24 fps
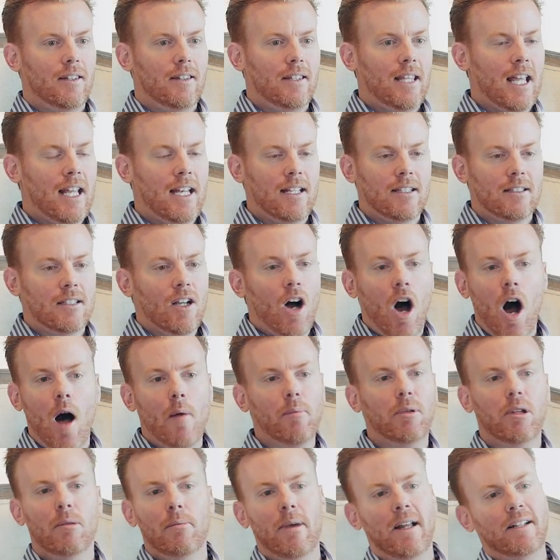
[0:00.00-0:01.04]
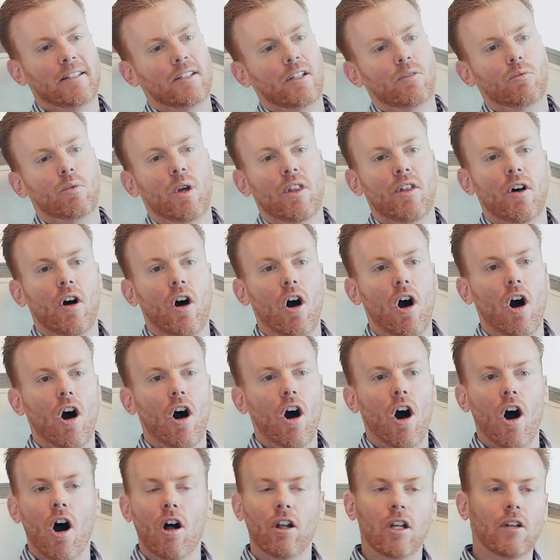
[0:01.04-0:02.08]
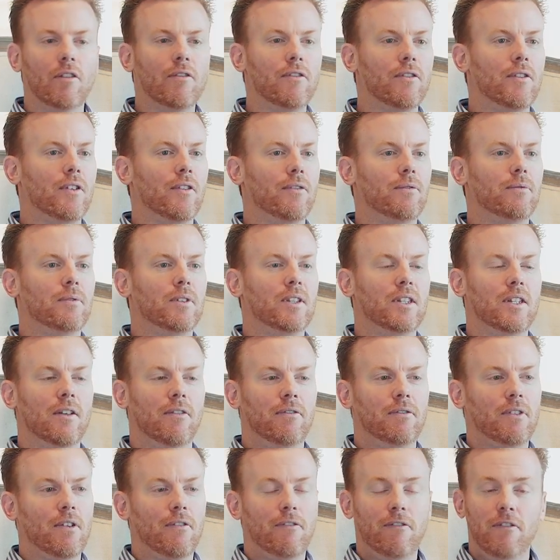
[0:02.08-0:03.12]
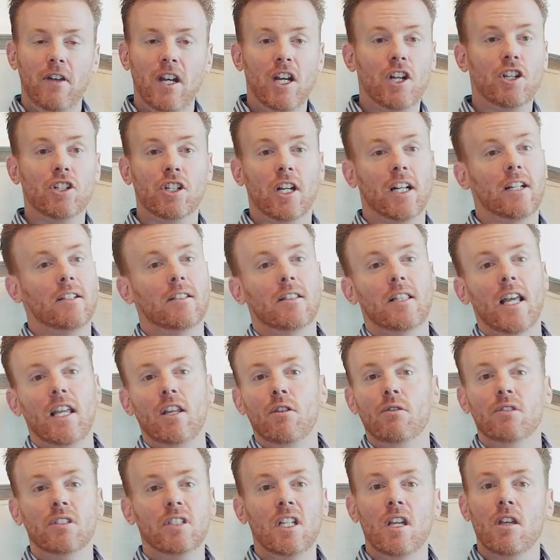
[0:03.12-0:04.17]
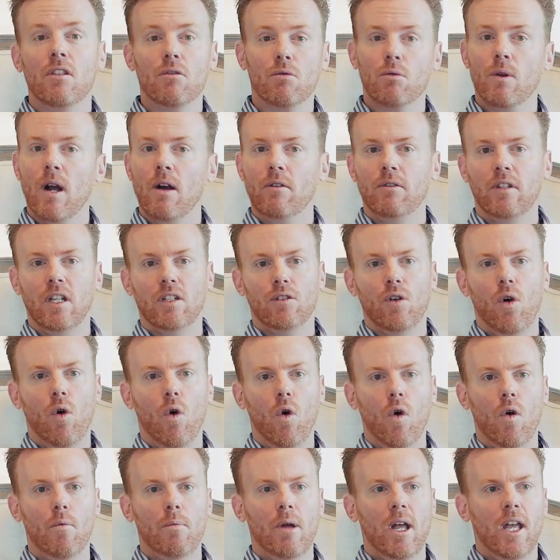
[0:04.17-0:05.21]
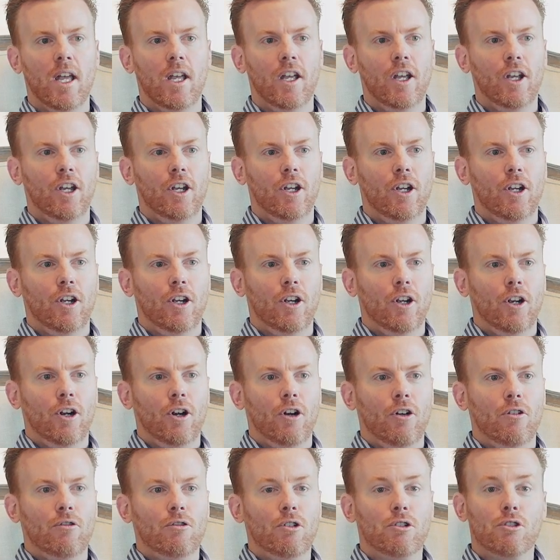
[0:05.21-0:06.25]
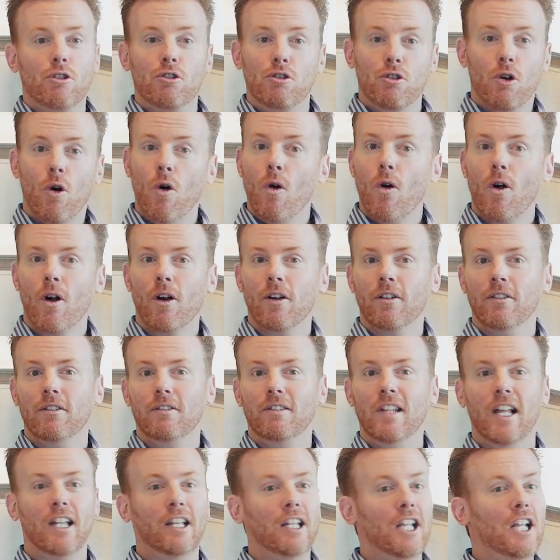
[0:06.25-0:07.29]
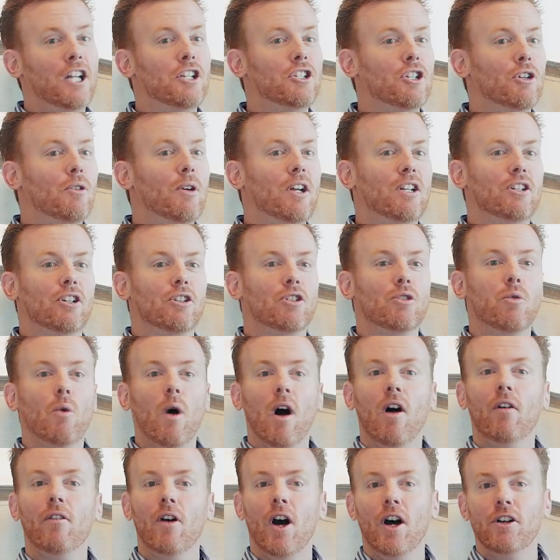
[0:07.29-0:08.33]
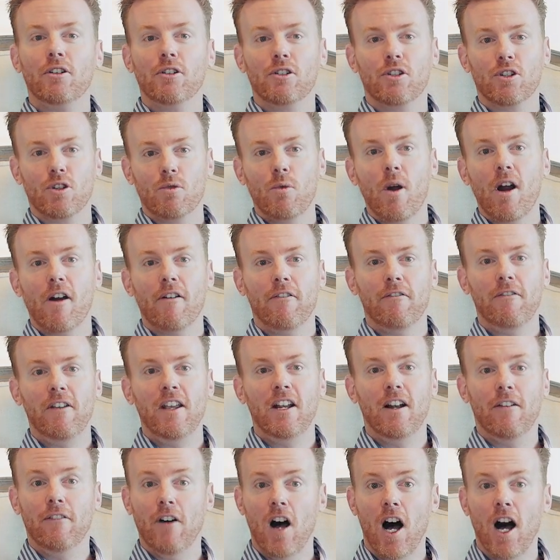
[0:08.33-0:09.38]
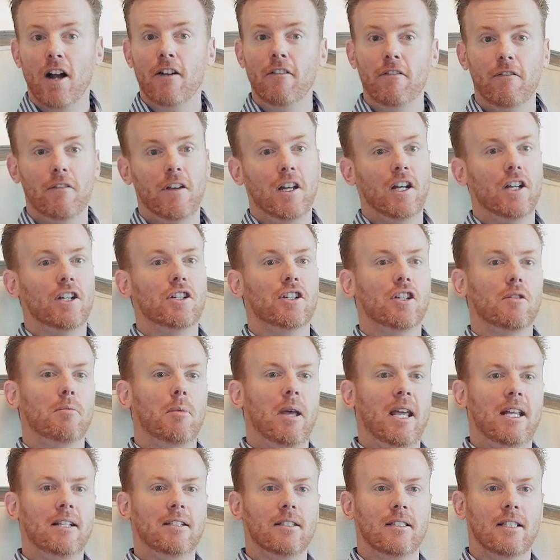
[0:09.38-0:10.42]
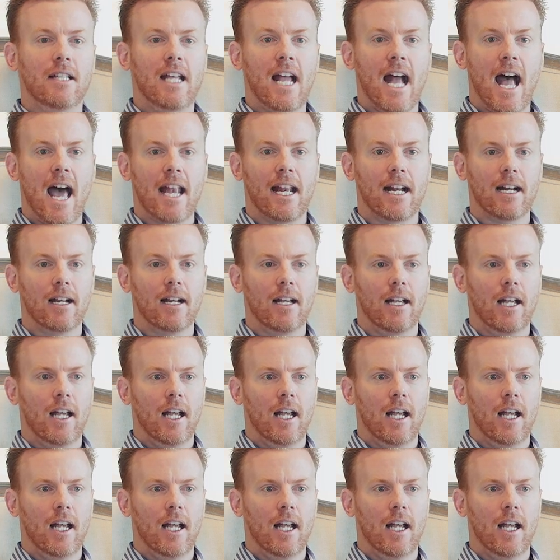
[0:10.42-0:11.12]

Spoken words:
that is complemented with all of the finishings that you see throughout this home. There's a door that leads you into 1,200 square feet of unfinished space in the attic.